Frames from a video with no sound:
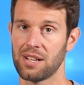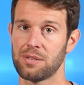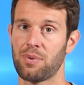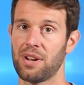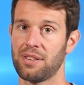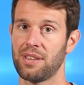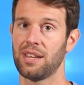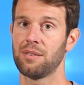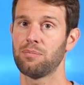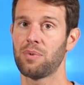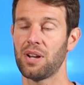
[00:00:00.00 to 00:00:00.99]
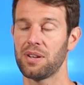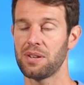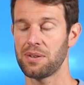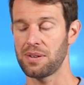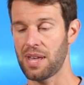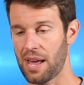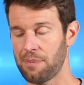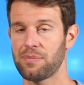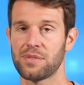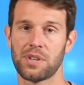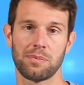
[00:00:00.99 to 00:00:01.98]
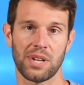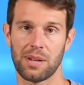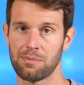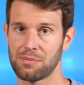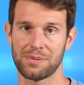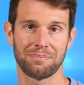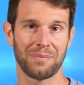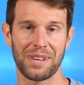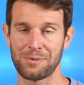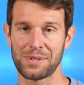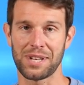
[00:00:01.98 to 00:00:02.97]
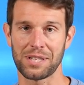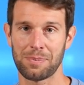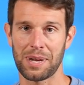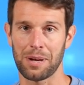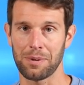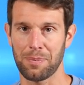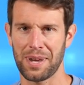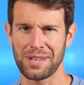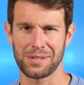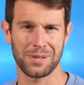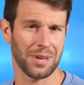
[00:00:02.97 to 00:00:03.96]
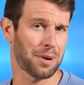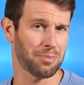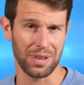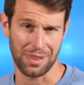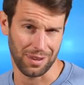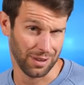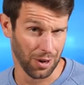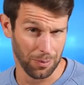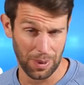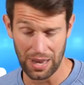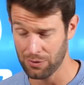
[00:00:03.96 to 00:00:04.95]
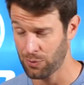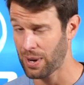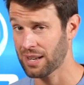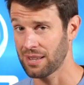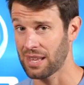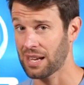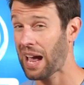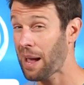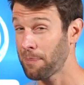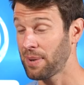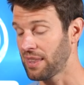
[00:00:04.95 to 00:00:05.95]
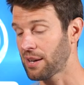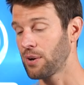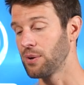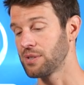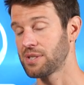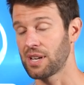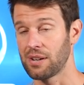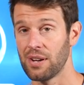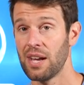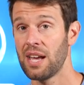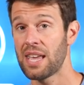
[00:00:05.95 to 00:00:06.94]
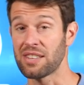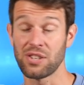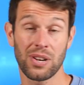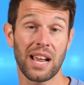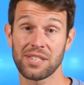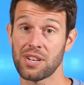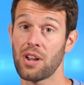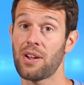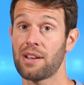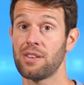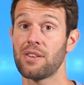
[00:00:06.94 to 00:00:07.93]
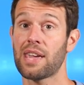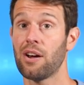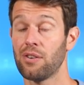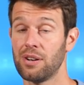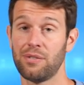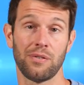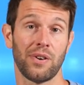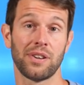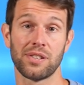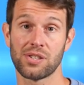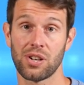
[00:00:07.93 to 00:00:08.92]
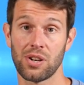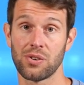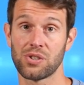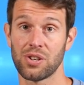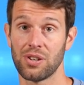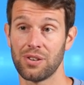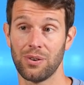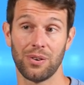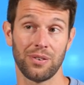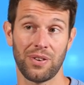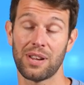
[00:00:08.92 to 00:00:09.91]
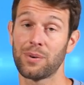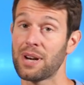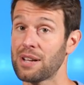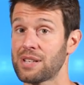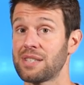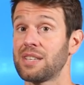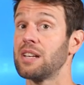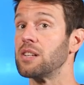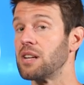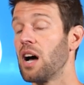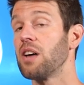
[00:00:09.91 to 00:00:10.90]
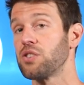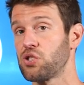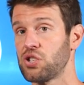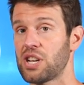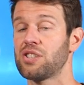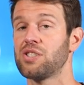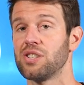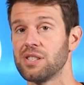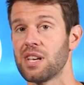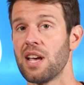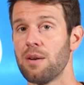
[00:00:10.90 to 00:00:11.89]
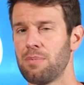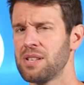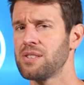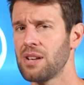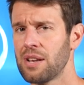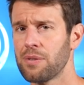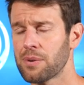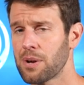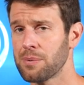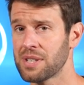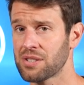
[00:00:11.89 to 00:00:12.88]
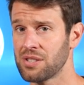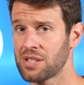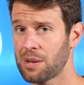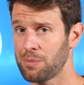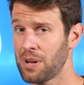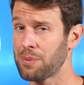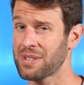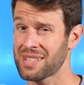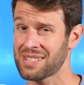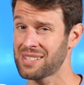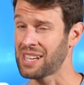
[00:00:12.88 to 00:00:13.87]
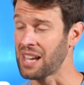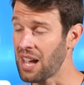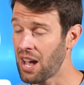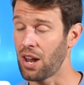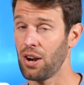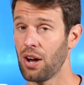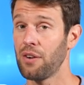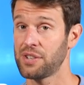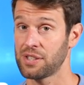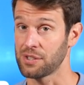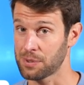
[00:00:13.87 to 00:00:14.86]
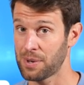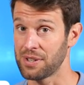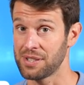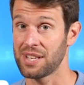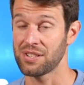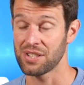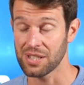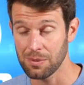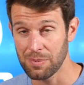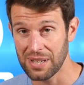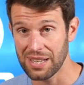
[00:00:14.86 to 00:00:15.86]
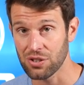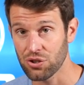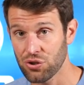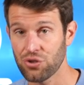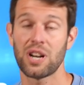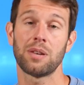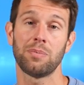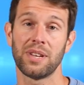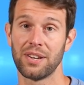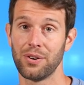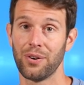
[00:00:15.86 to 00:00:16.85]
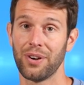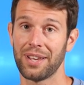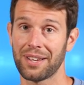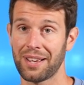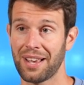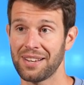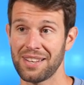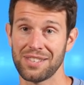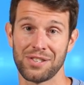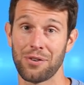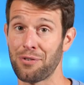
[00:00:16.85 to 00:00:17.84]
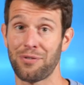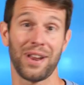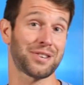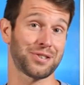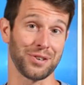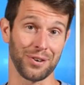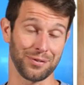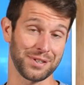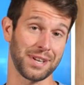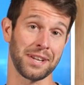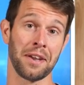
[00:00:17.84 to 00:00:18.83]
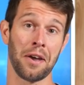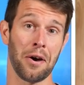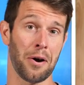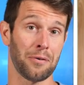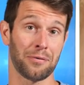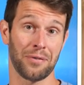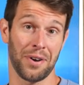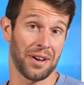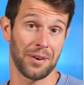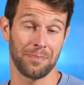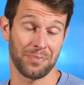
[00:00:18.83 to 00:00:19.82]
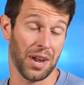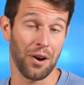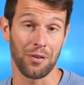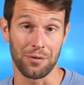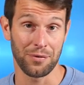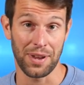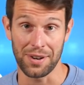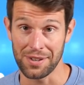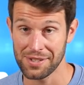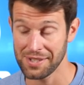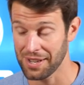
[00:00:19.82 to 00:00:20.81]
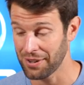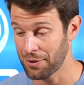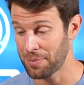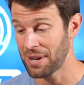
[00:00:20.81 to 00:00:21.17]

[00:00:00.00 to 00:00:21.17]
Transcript: a nice breath in. But yeah, sometimes as we start to pick up the pace, our breathing can go a bit out of whack and that can be the cause. So yeah, do let us know how you get on if you find the solution or if anyone else has any other suggestions, please do leave them in the comment section down below because as I say, a lot of us have experienced stitch and it can be incredibly annoying and it is no reflection obviously of our current fitness or